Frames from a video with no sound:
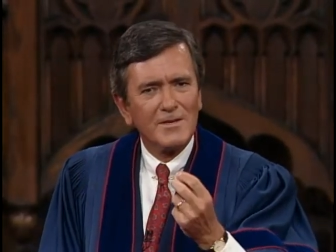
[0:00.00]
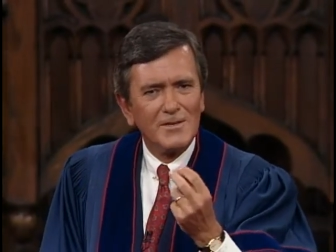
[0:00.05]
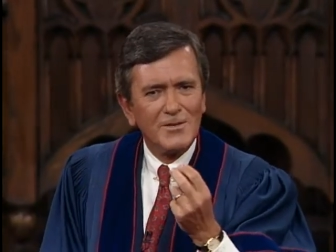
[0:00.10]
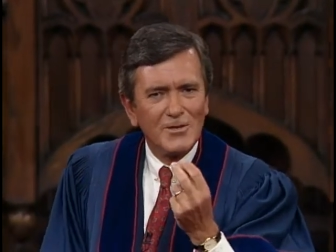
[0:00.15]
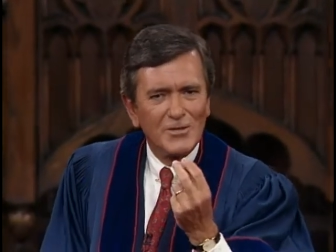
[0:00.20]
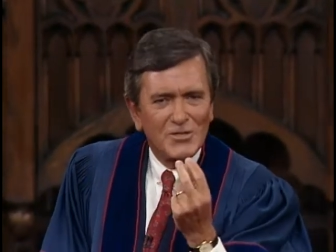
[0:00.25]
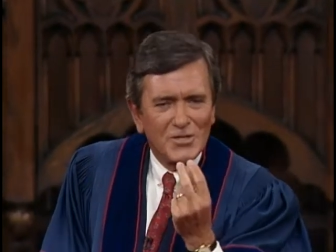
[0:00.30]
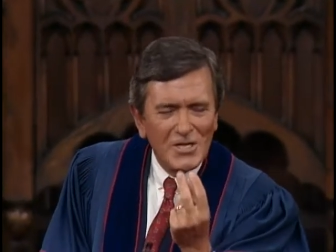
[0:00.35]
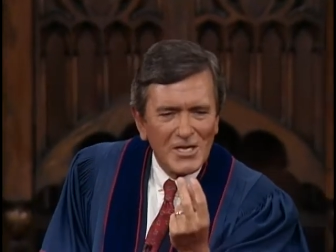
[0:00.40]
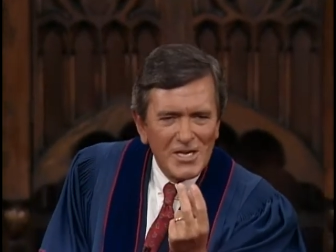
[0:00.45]

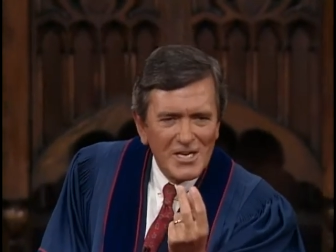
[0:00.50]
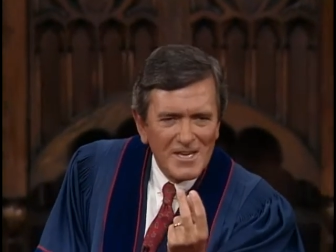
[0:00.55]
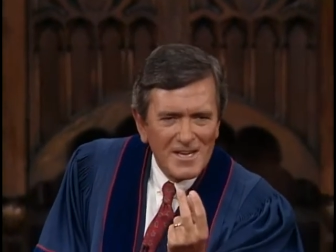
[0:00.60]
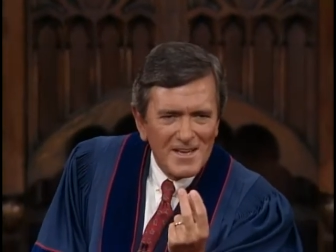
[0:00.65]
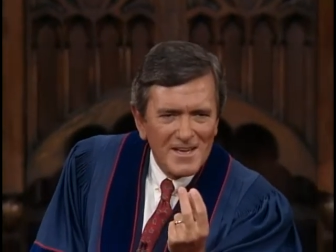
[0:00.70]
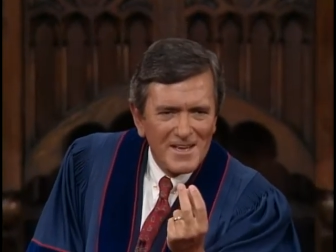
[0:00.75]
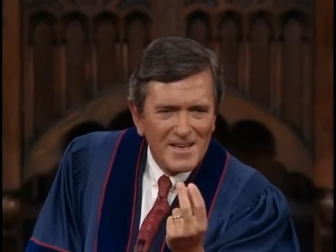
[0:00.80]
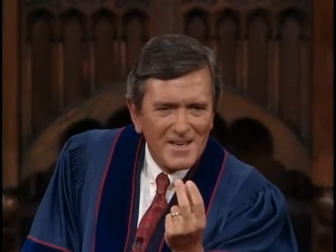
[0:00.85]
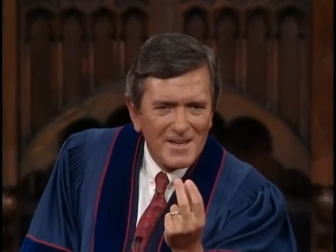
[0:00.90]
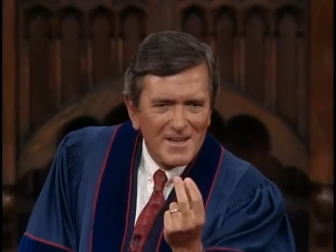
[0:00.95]
You see,
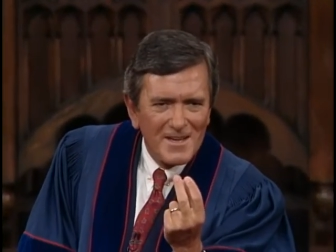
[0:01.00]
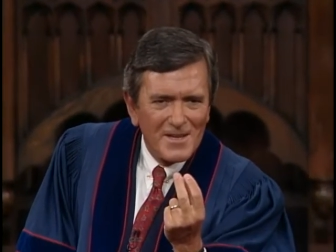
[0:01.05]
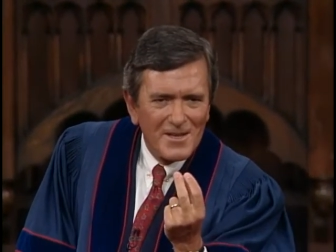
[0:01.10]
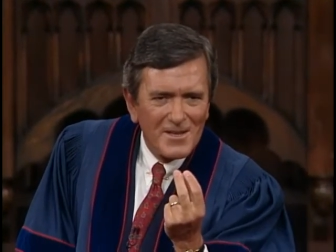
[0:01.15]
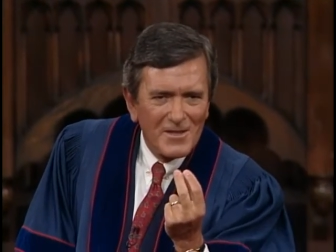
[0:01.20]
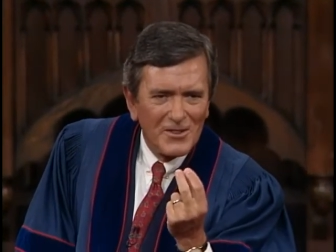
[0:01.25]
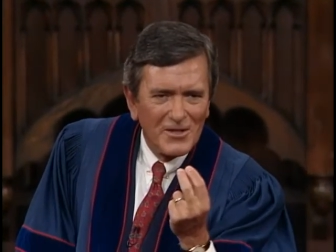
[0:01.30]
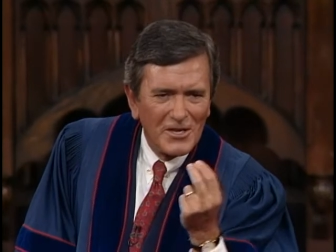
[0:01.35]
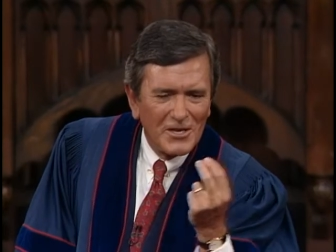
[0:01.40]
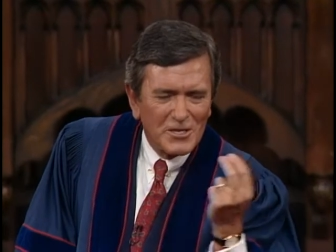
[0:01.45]

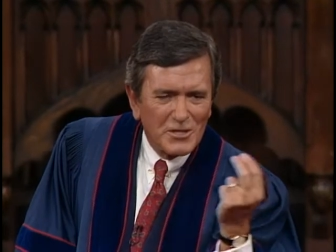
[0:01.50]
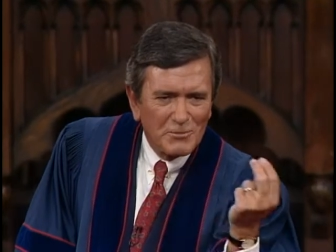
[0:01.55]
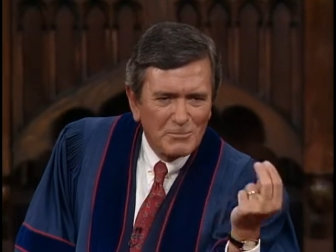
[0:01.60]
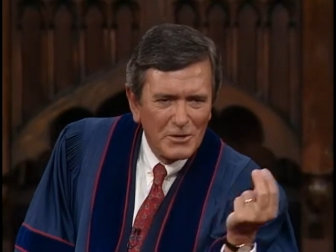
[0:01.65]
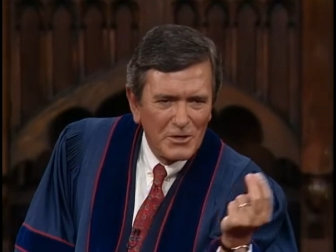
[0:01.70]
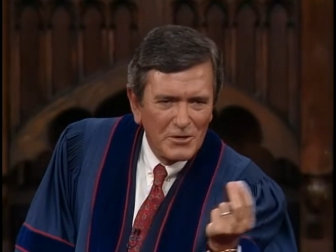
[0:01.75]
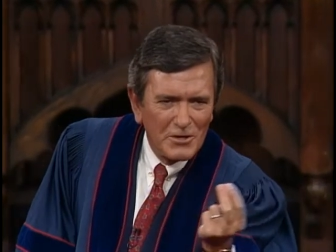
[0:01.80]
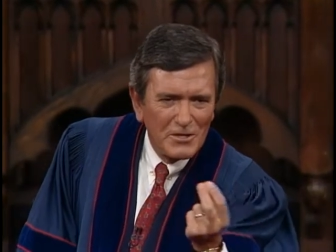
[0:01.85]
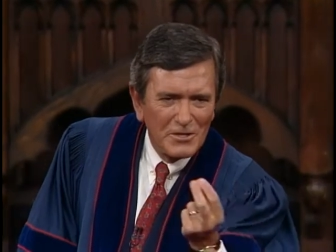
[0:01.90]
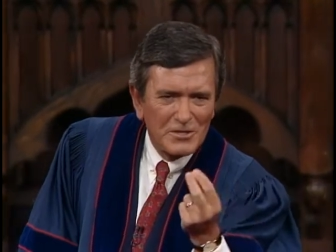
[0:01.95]
the
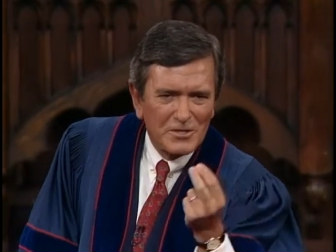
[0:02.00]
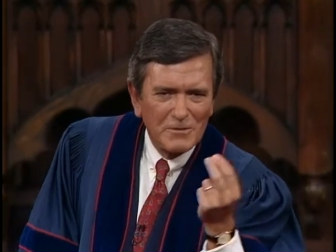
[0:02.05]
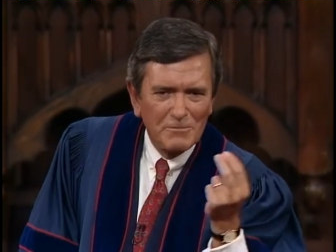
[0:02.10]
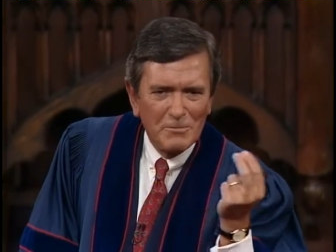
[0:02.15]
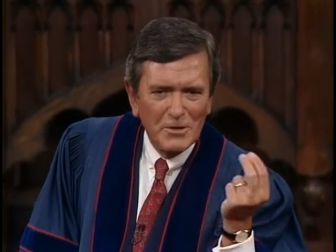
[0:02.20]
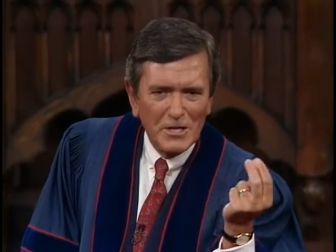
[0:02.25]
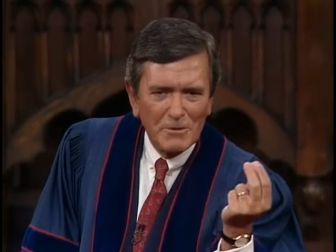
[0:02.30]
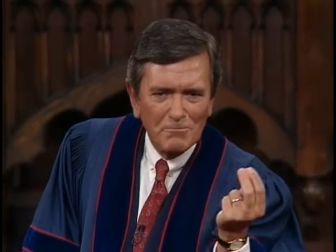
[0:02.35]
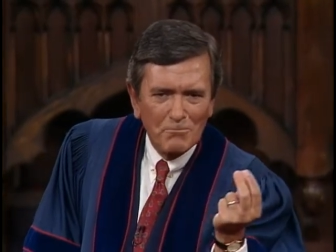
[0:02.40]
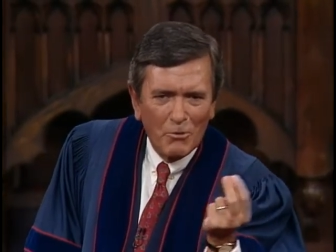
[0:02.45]
experience of
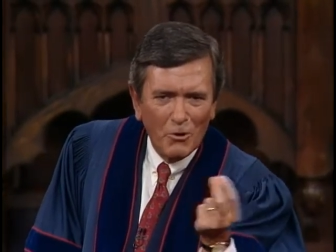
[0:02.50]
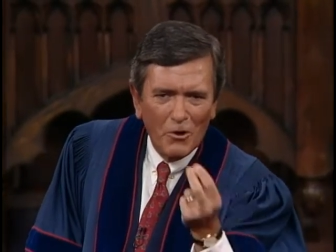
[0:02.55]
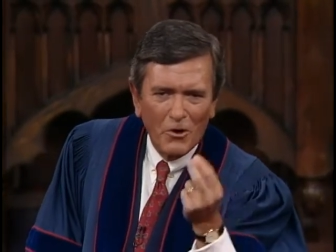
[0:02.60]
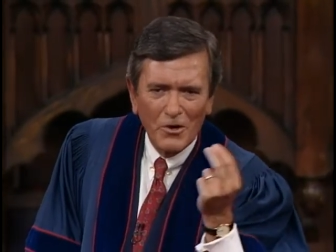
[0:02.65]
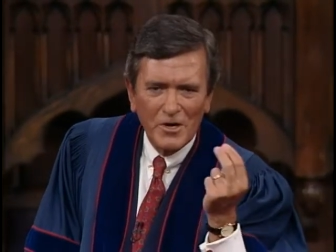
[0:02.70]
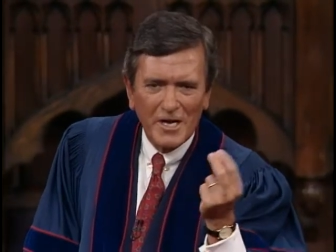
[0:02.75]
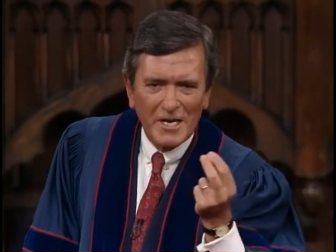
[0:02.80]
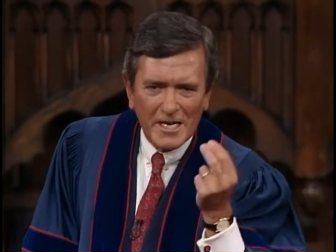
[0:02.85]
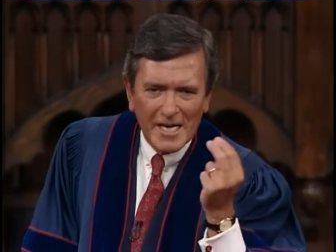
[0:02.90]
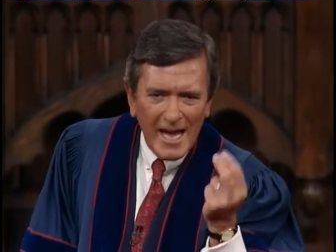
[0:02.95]
being
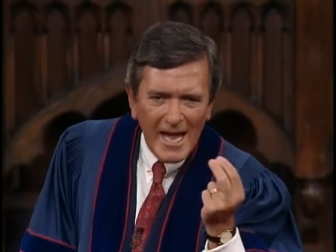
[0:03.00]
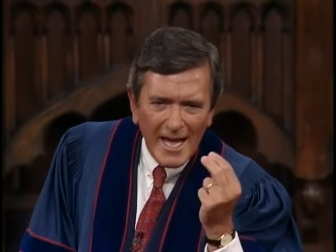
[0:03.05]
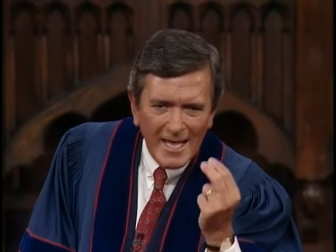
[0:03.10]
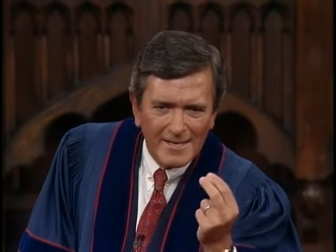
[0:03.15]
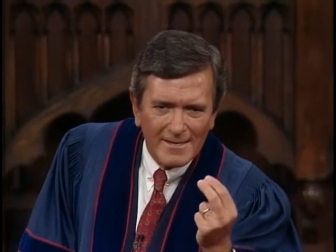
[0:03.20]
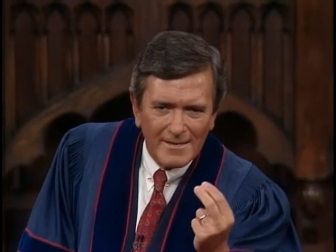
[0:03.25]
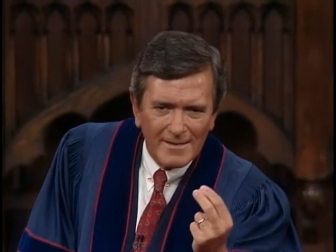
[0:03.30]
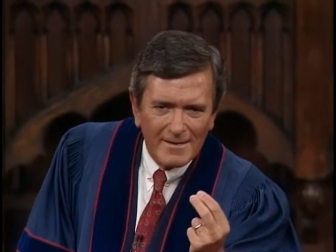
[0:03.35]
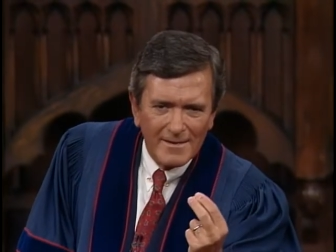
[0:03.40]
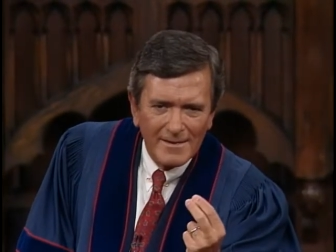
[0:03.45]
born again